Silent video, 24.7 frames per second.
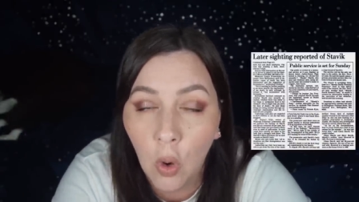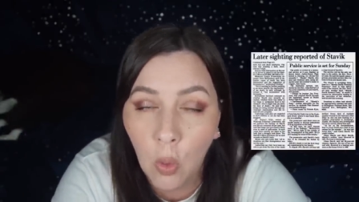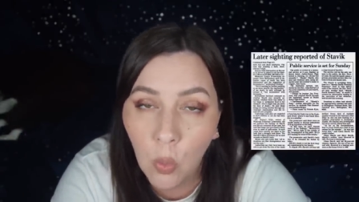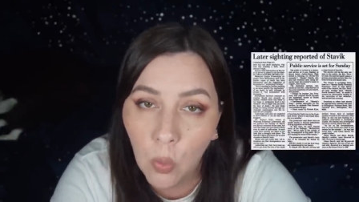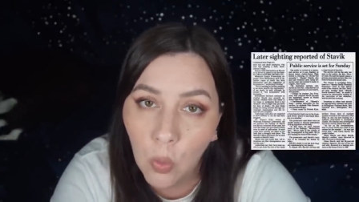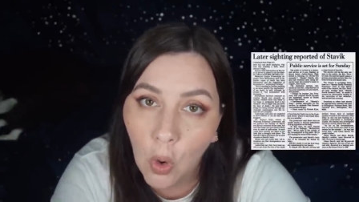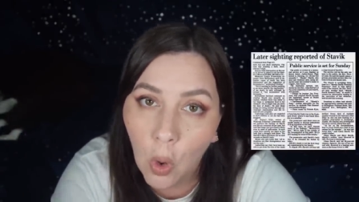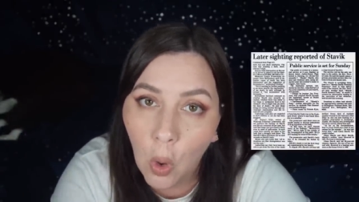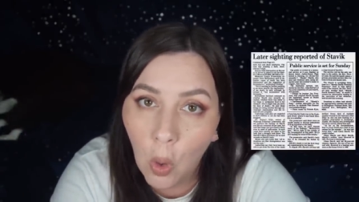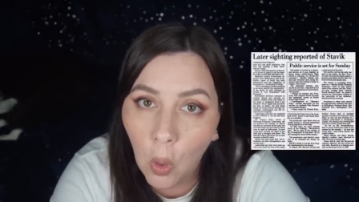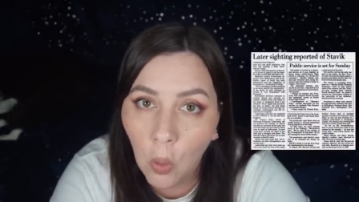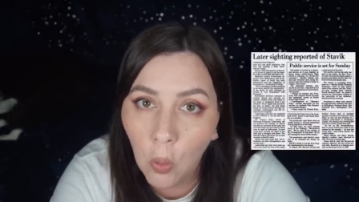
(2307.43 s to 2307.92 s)

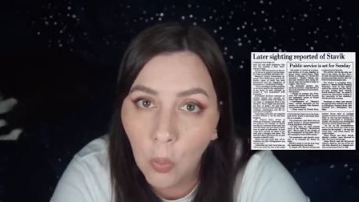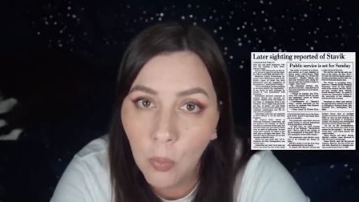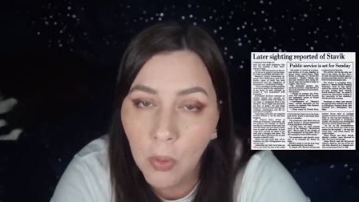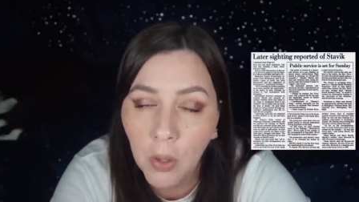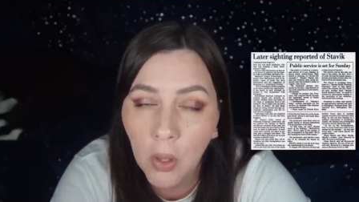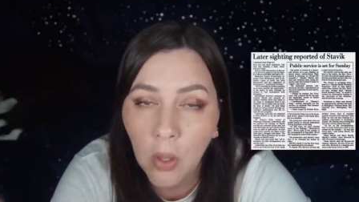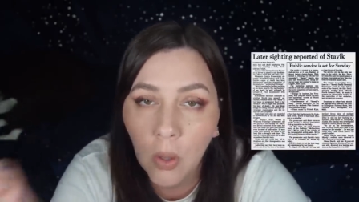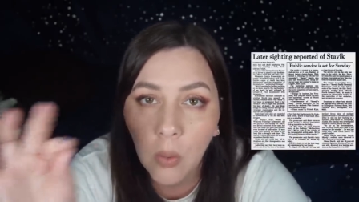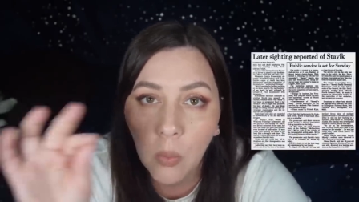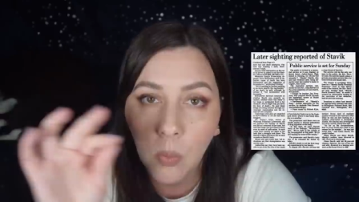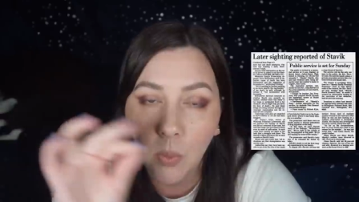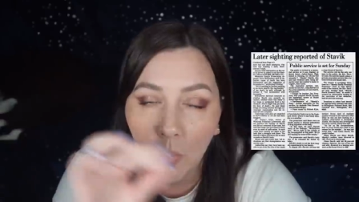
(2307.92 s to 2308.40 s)
own home
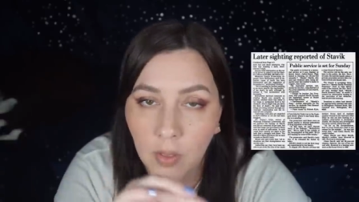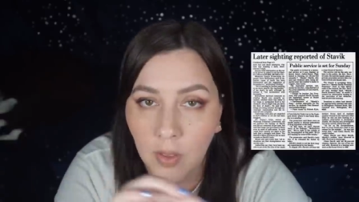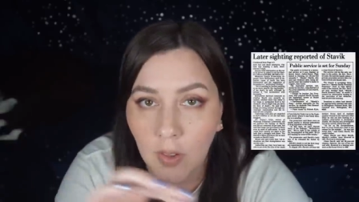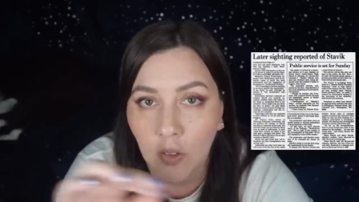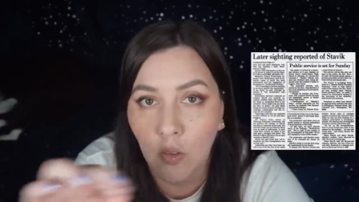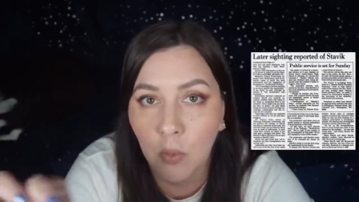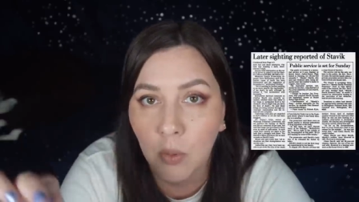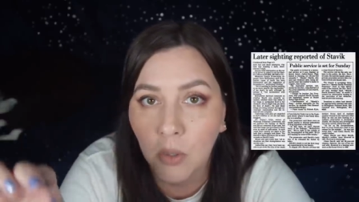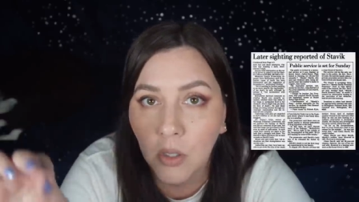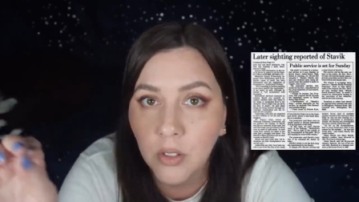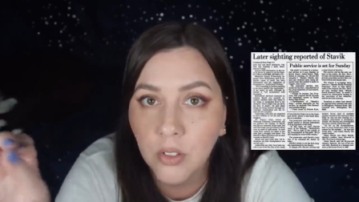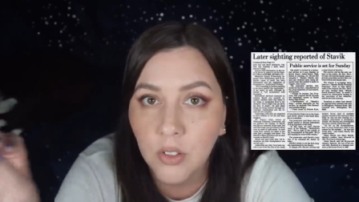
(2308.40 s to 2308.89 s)
when
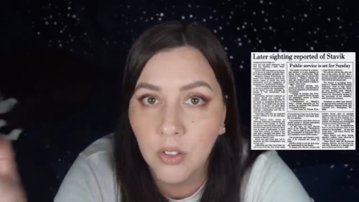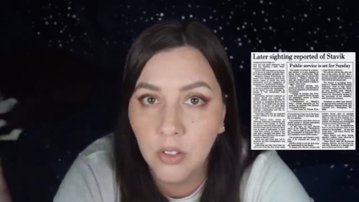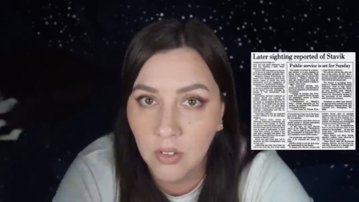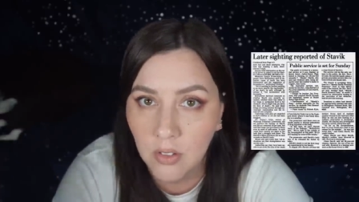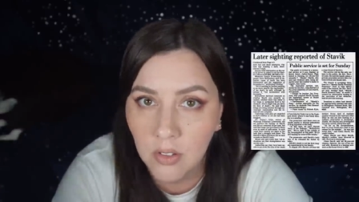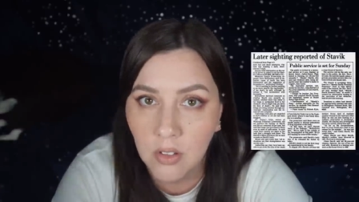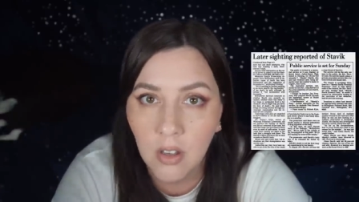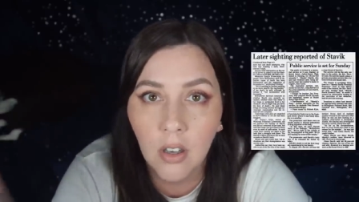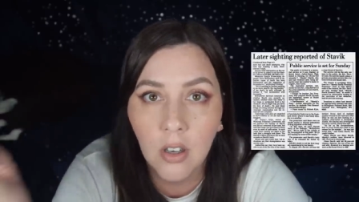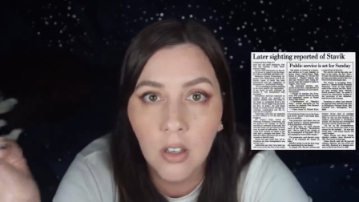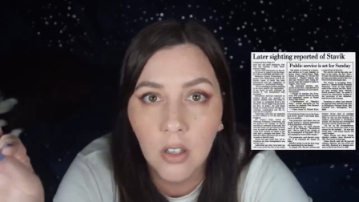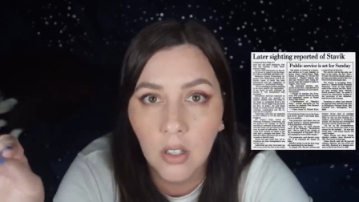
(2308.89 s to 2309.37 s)
this person
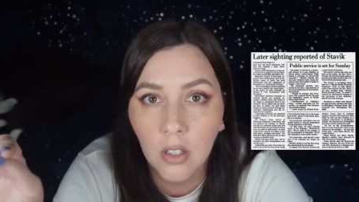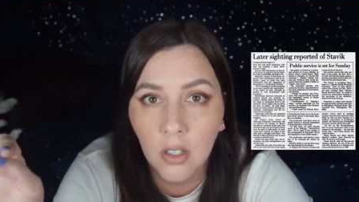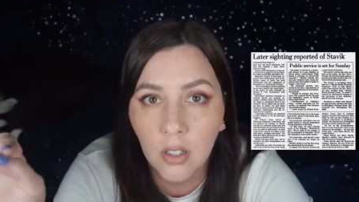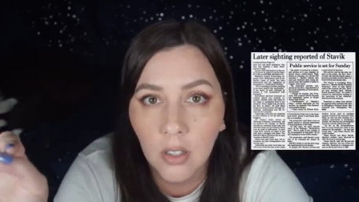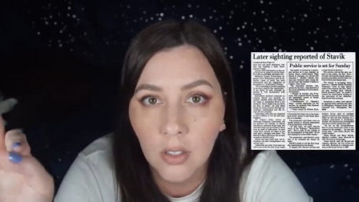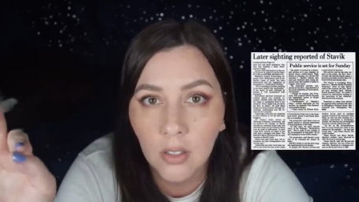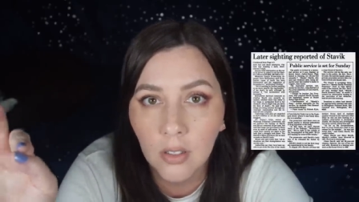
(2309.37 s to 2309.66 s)
saw her.